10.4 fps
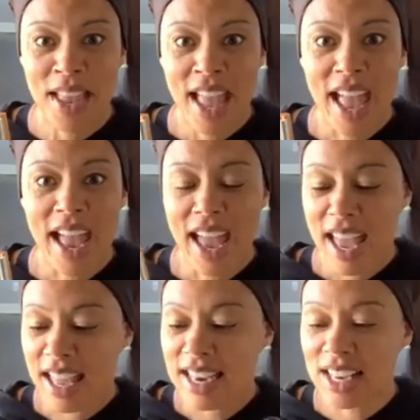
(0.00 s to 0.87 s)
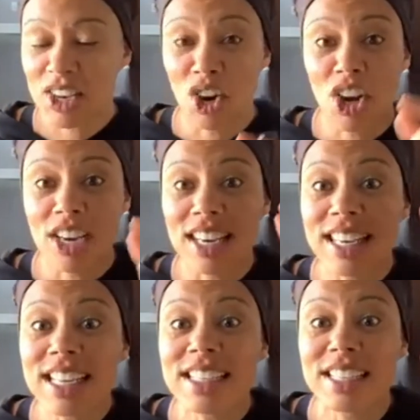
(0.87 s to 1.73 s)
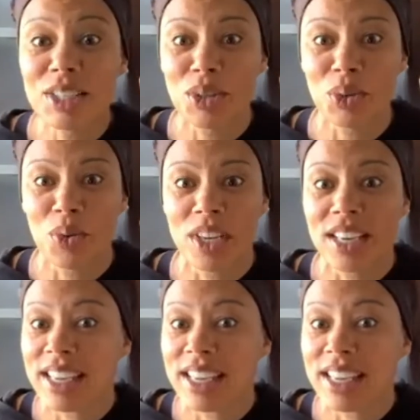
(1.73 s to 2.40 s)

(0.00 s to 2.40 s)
And you're going to listen to it,